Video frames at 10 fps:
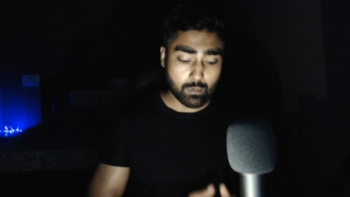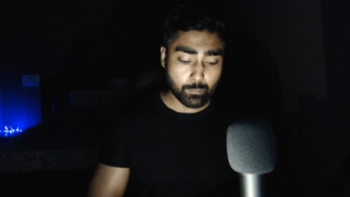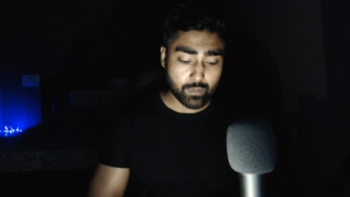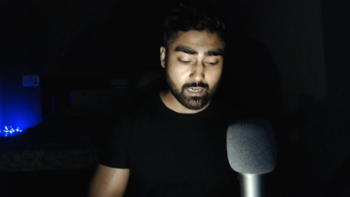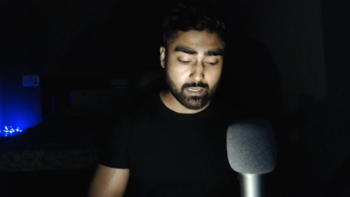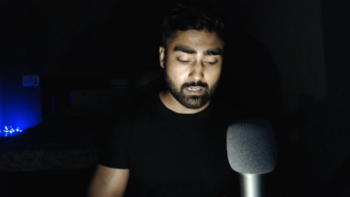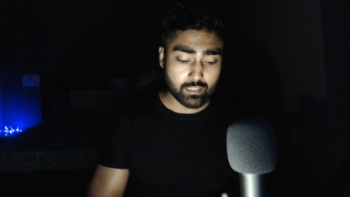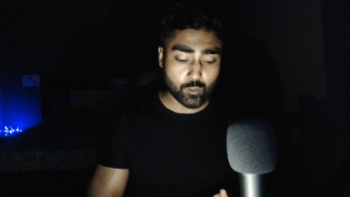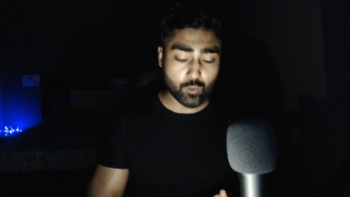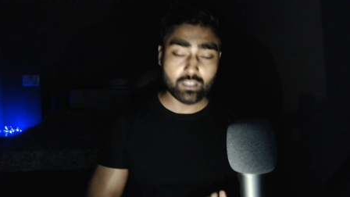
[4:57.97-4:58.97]

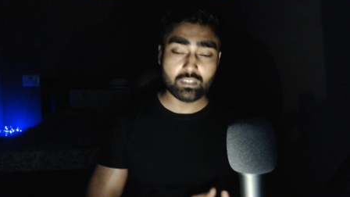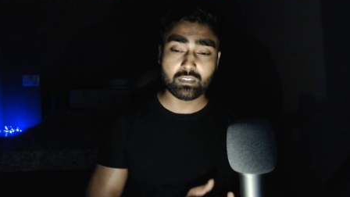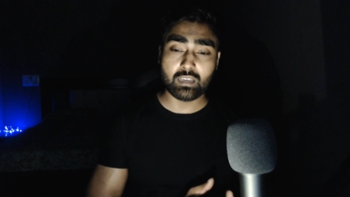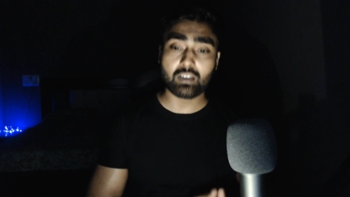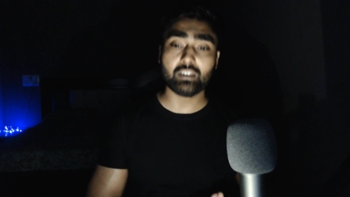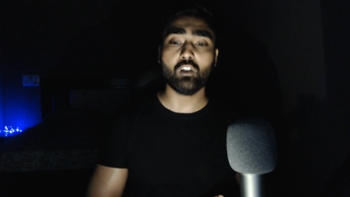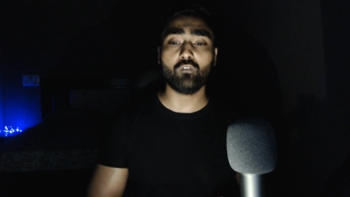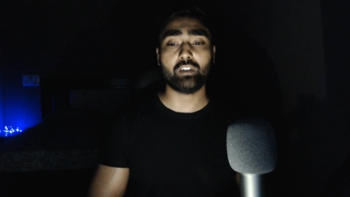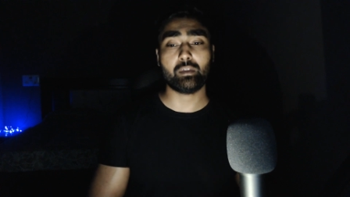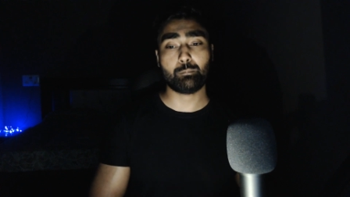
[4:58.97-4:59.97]
updated you know the salary
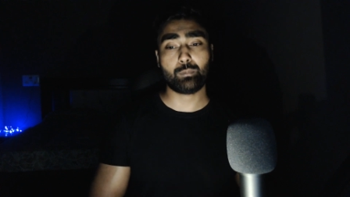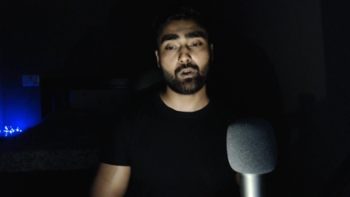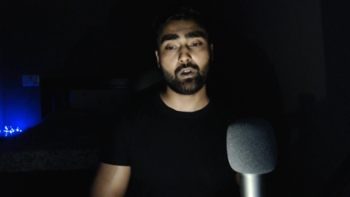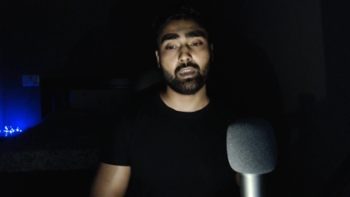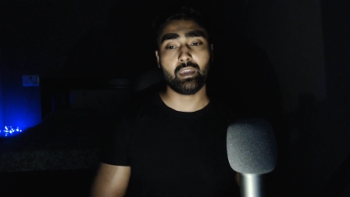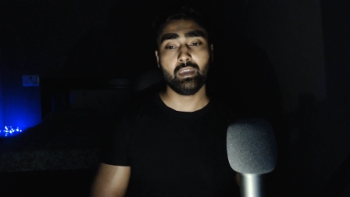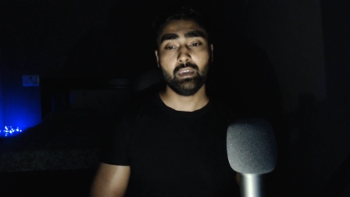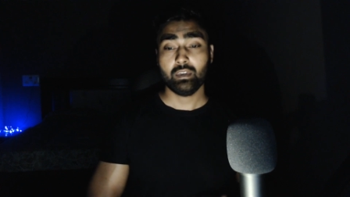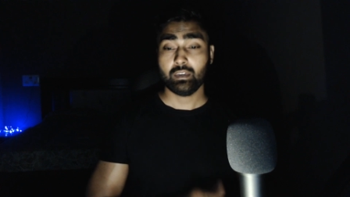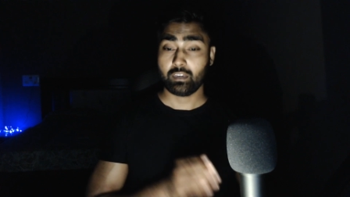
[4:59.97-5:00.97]
of the employee